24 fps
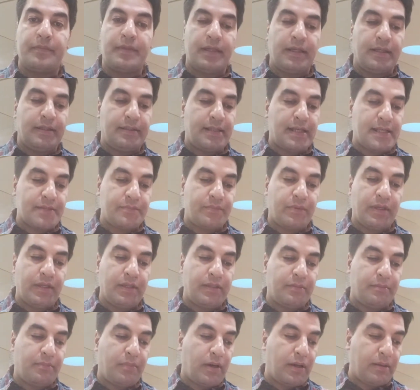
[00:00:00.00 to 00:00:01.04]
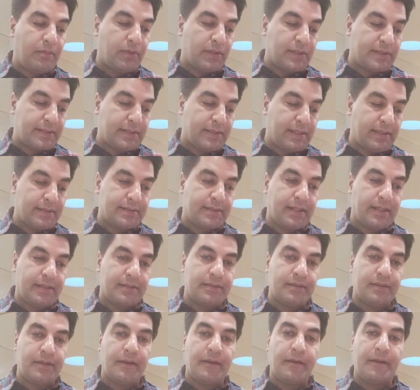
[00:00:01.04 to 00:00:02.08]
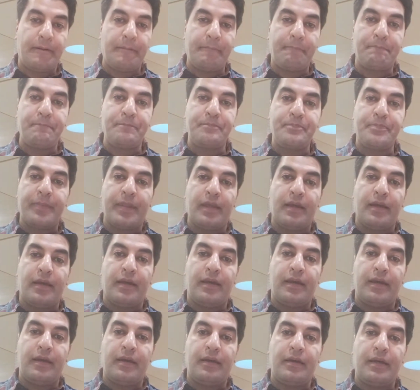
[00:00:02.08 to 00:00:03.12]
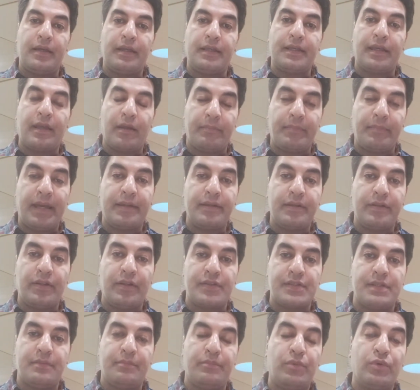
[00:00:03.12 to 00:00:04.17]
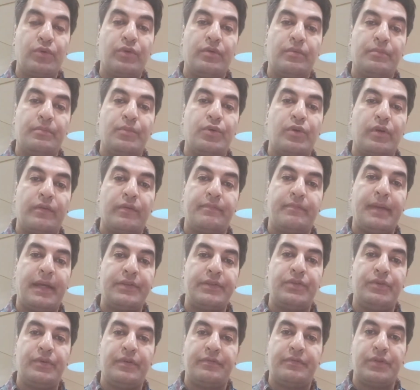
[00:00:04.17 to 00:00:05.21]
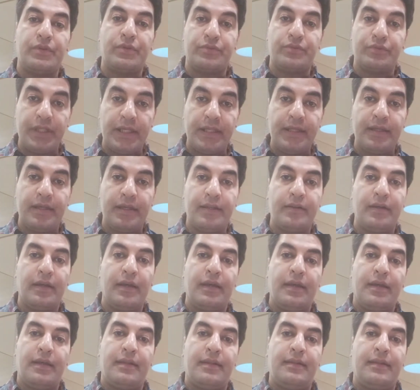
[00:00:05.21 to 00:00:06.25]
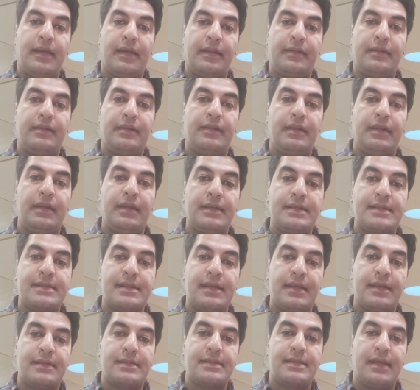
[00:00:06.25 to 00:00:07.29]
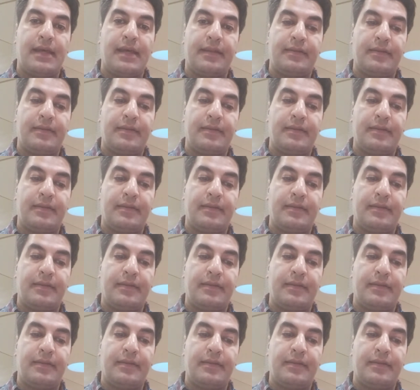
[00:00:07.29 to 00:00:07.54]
And that's why in the Bible says that um, uh, He commanded us in book, book of Matthew, if you read it, that the, He says that